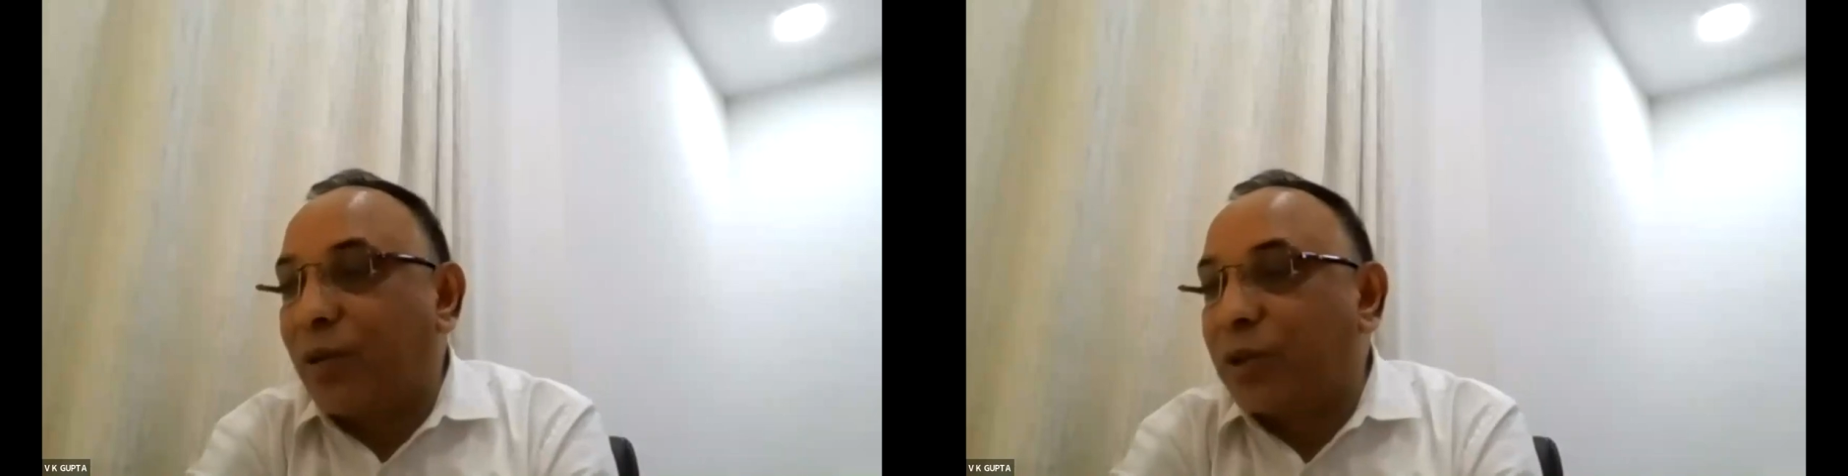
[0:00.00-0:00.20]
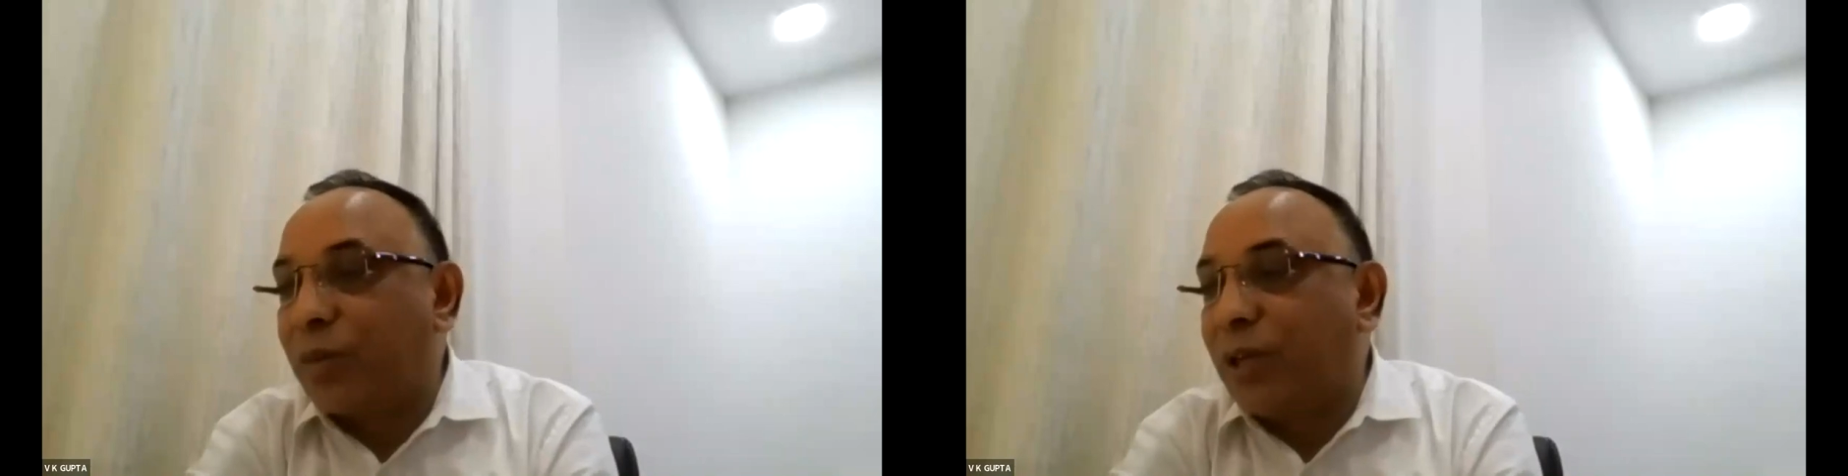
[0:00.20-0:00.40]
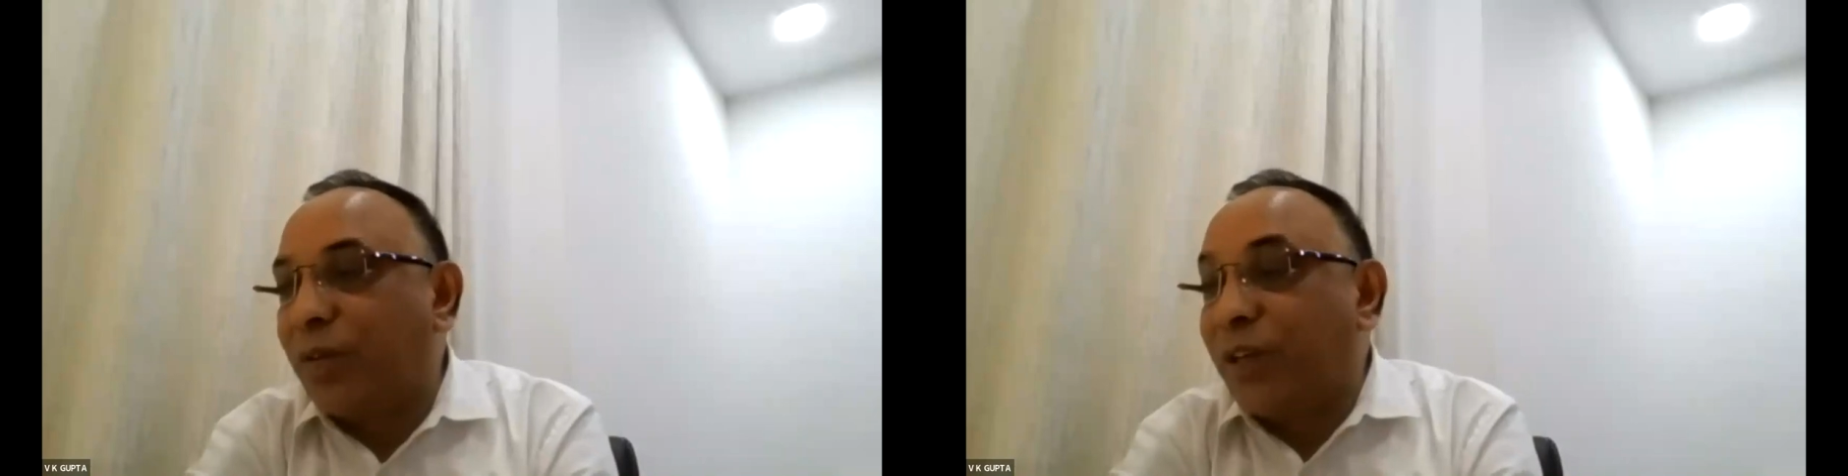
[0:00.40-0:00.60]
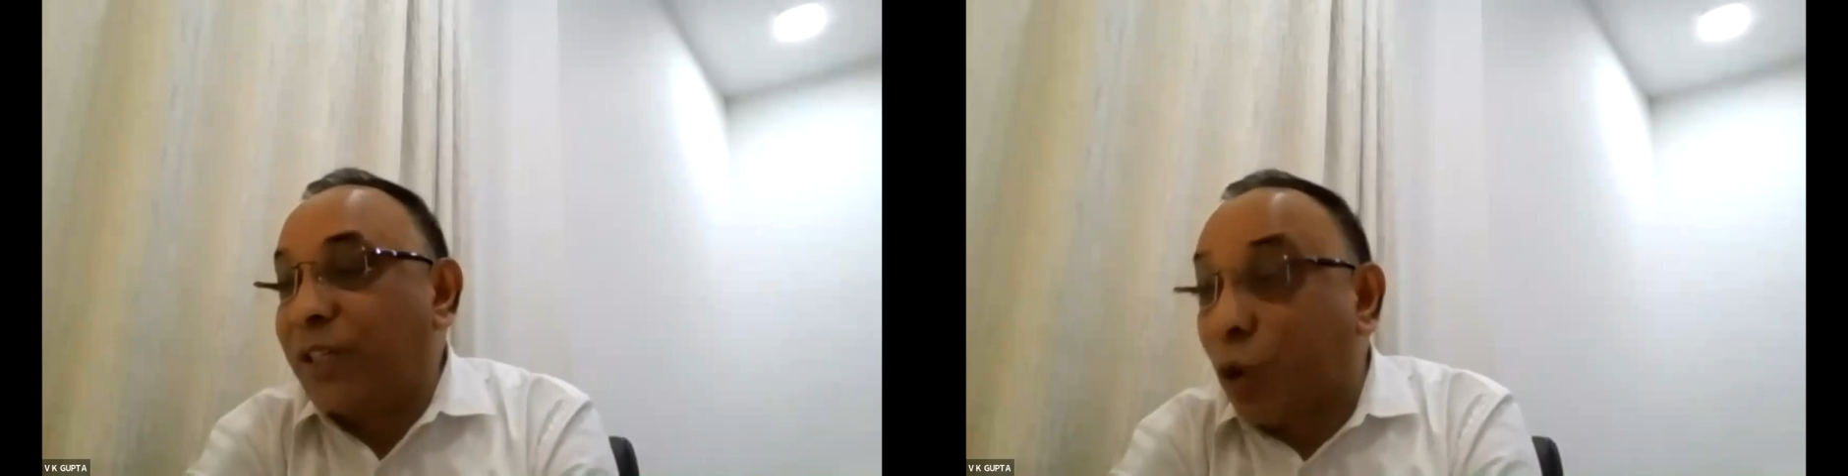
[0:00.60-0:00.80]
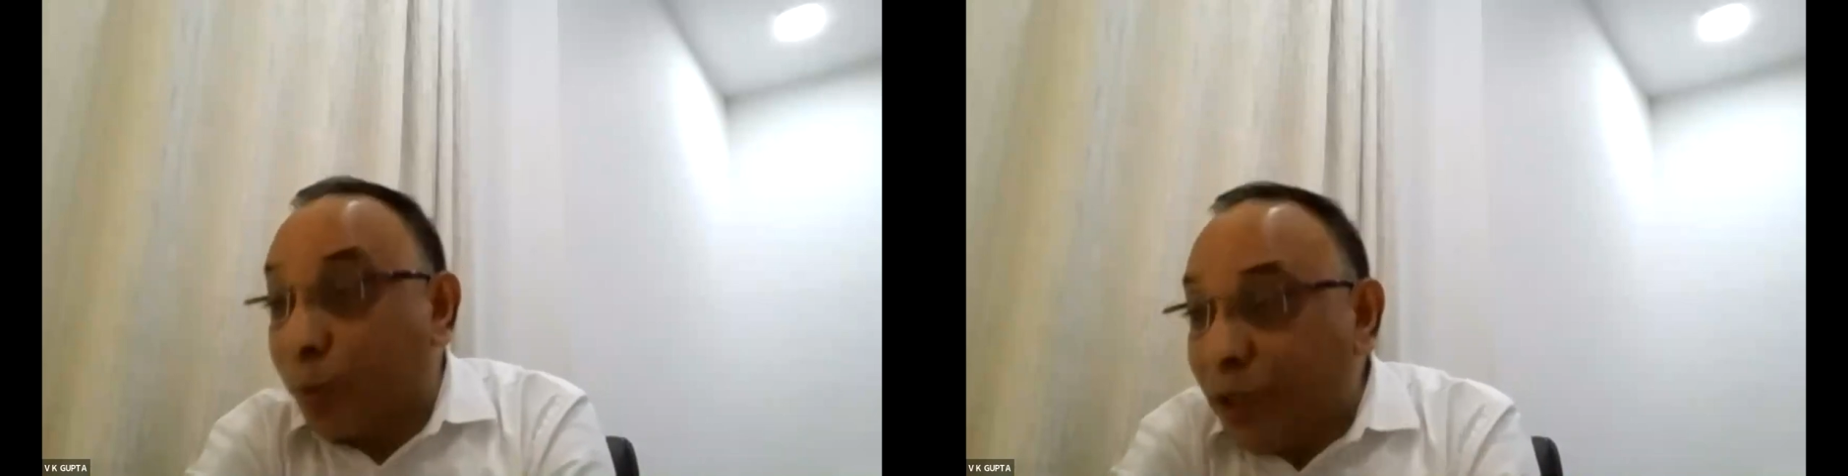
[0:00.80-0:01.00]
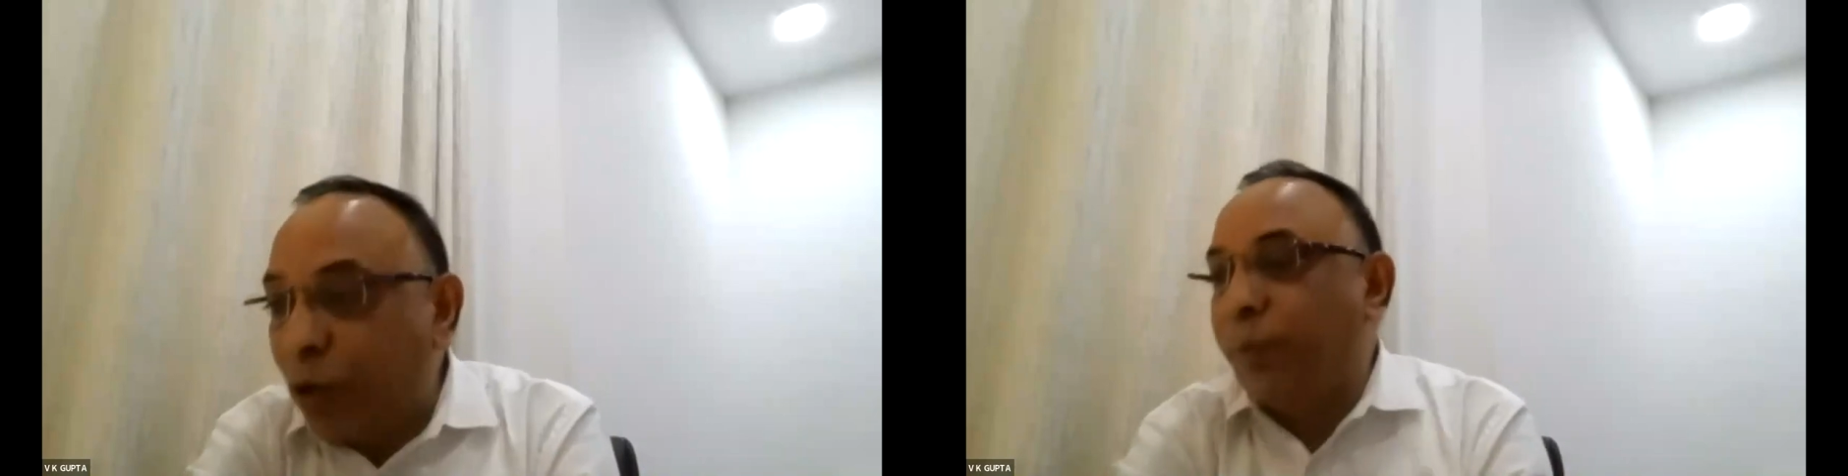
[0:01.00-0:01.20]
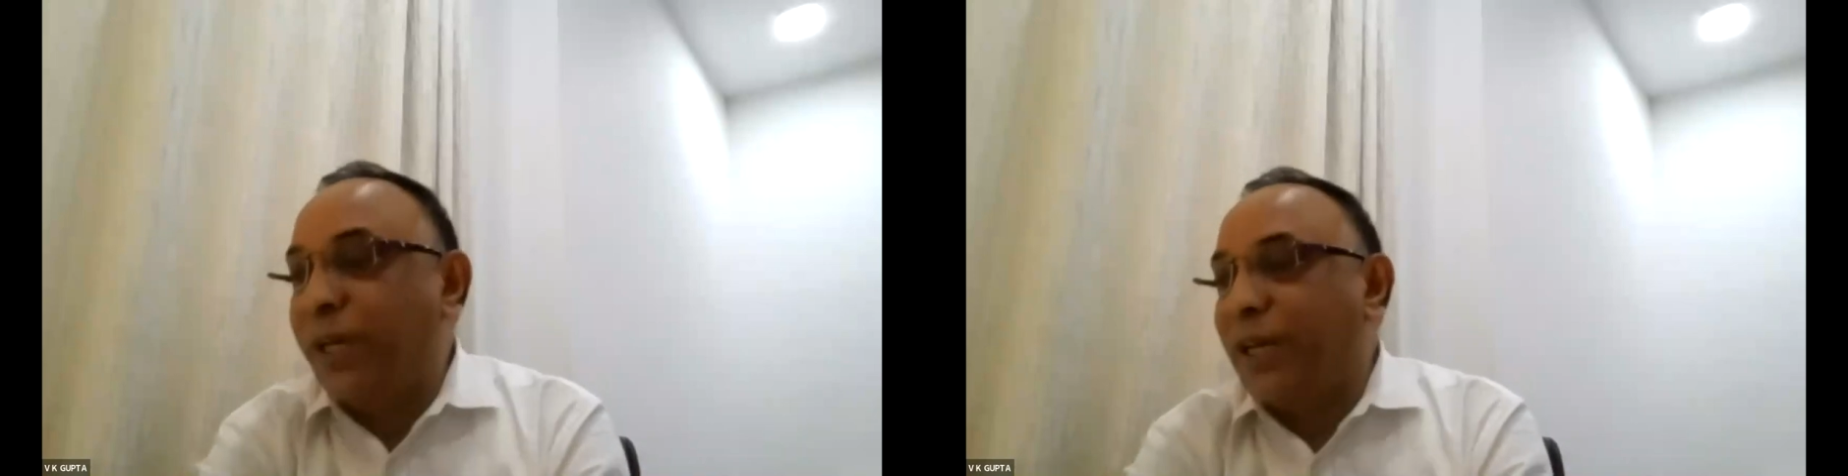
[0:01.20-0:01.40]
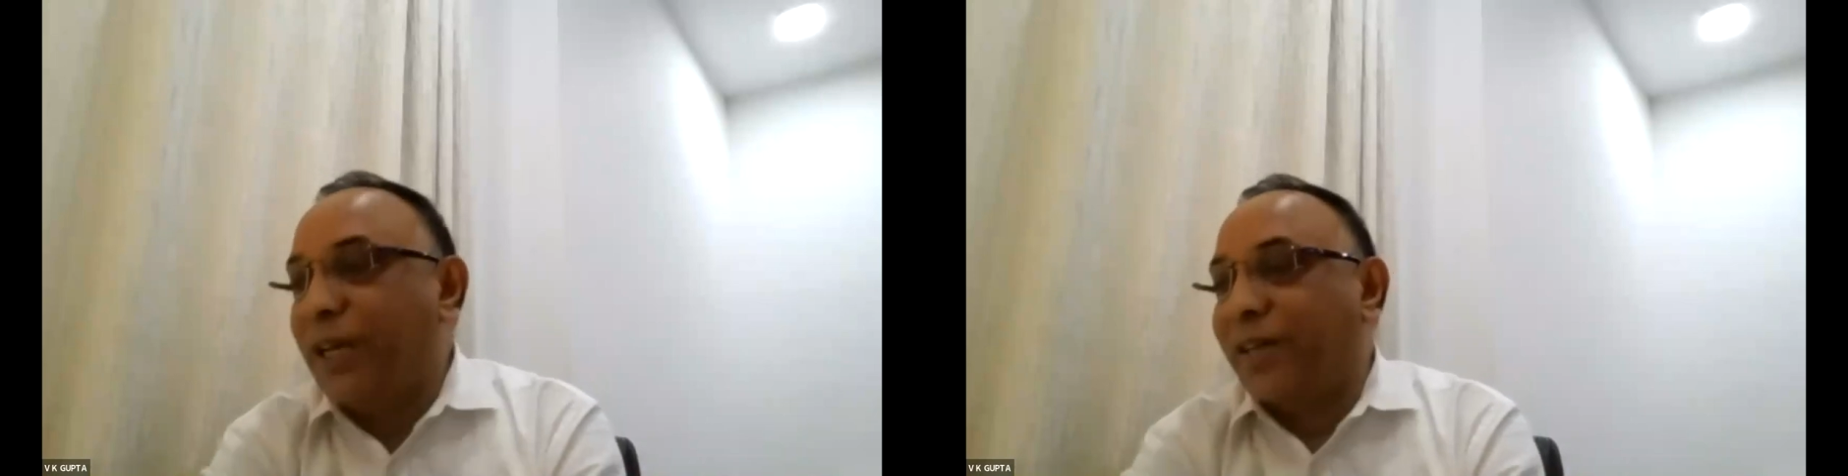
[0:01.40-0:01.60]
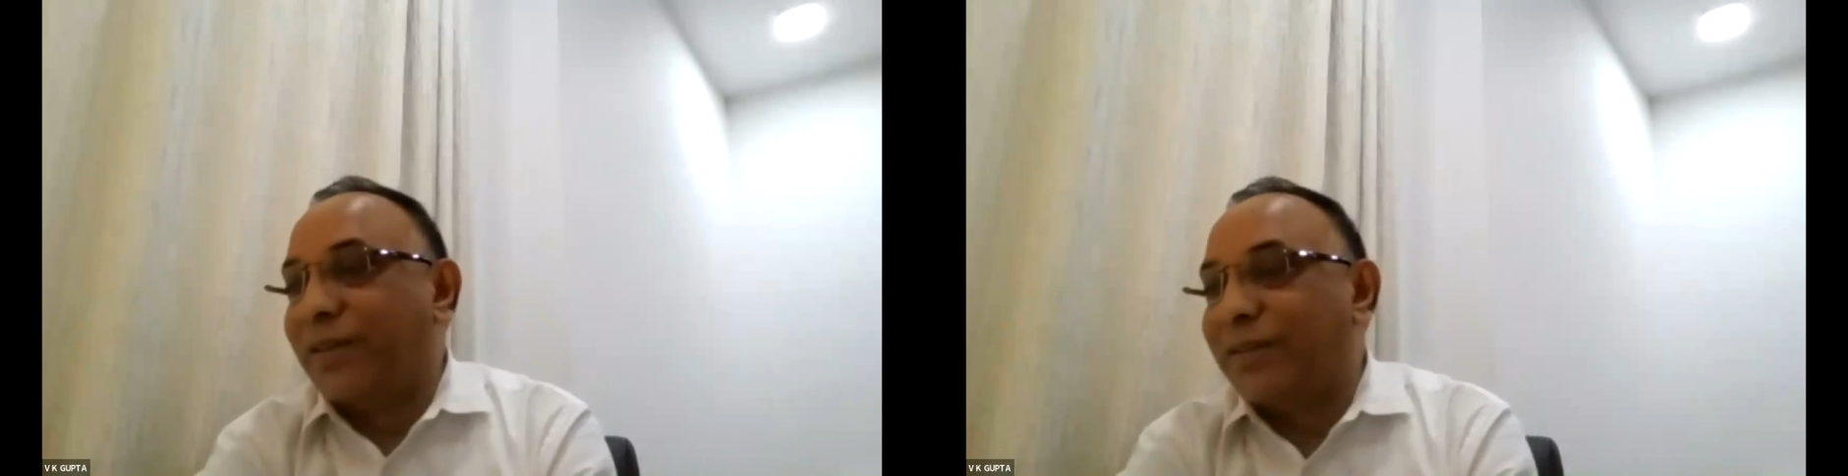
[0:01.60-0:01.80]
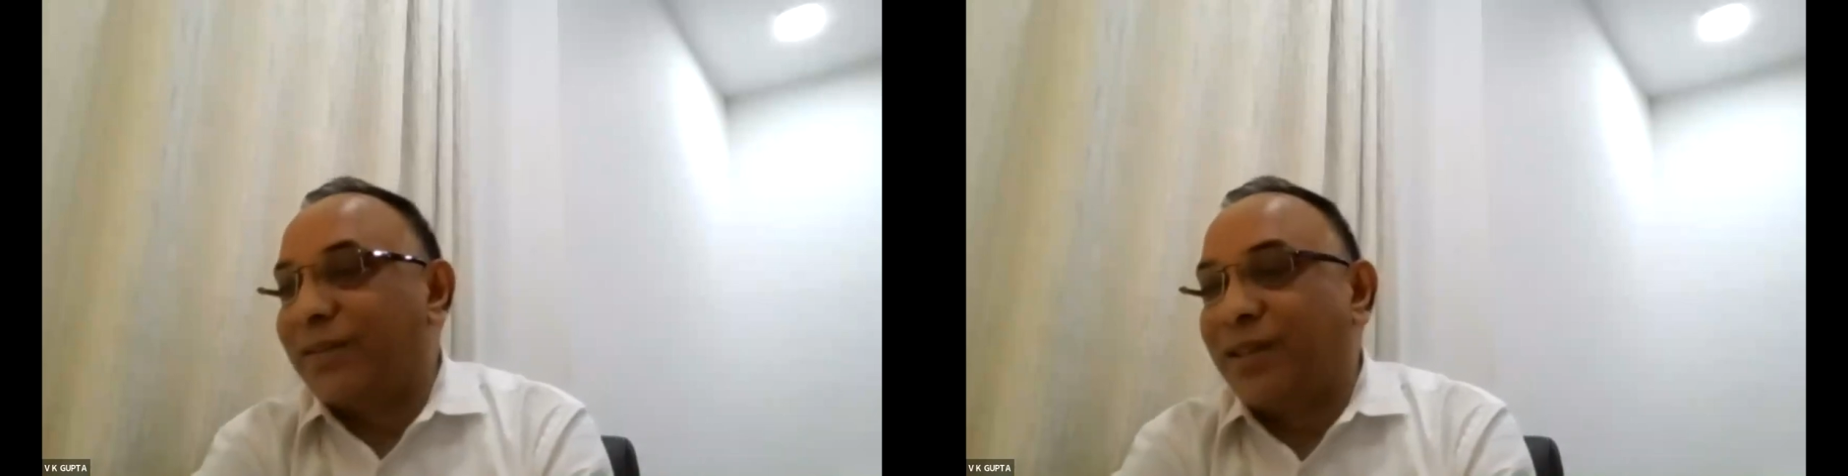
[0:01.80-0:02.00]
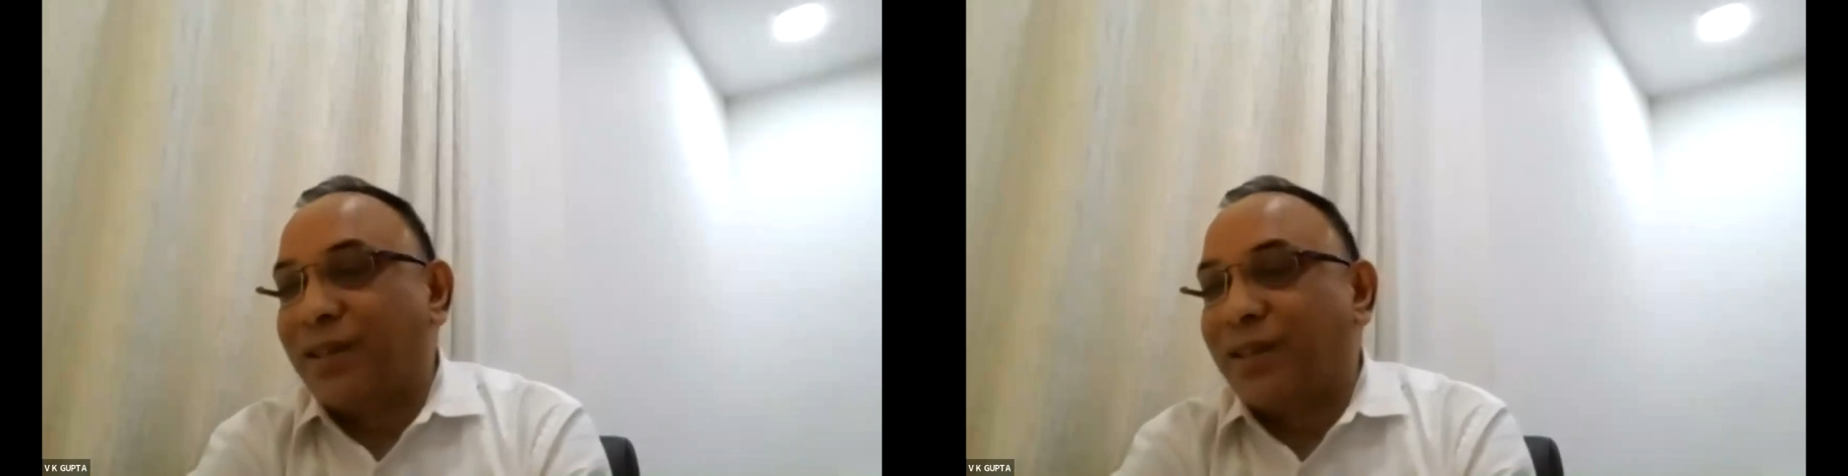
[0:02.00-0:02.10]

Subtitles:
course of if he is of the opinion